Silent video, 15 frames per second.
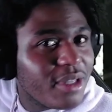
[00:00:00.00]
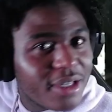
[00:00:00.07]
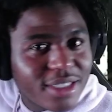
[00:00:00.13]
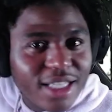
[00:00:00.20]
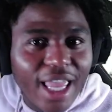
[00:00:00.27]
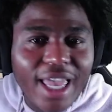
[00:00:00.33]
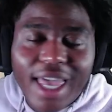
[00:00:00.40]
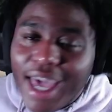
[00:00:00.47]
It's
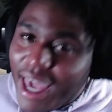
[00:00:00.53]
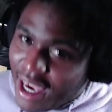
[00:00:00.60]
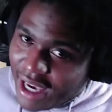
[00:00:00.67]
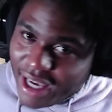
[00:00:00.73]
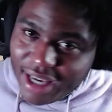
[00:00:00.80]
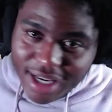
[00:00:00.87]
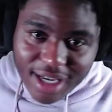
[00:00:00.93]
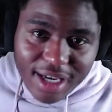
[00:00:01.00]
like,
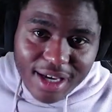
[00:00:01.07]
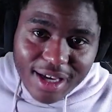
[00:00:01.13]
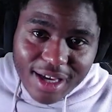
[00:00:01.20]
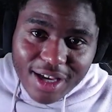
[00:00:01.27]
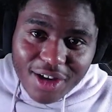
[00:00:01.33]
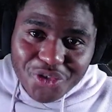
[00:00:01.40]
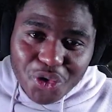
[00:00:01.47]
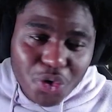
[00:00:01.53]
hey,
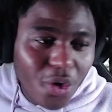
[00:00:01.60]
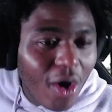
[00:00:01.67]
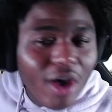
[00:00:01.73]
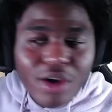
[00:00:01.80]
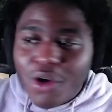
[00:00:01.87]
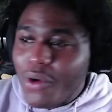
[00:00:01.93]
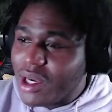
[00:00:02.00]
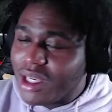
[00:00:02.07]
y'all
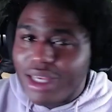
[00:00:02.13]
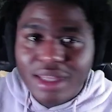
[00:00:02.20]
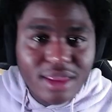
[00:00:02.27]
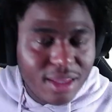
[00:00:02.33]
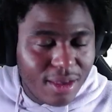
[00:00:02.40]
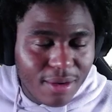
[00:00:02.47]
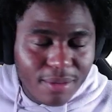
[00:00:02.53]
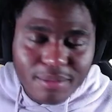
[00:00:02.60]
go and get
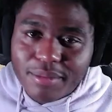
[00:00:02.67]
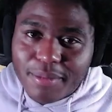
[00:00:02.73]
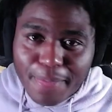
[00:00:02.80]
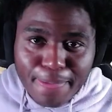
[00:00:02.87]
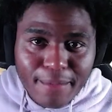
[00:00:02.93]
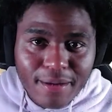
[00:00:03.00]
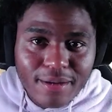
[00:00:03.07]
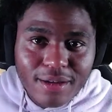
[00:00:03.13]
them,
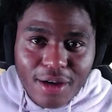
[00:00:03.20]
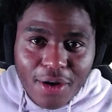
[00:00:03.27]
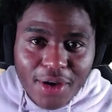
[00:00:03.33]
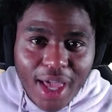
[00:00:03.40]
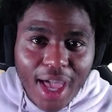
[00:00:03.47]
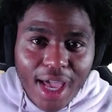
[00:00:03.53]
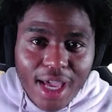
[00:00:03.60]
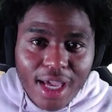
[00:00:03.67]

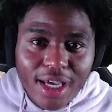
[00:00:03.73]
okay?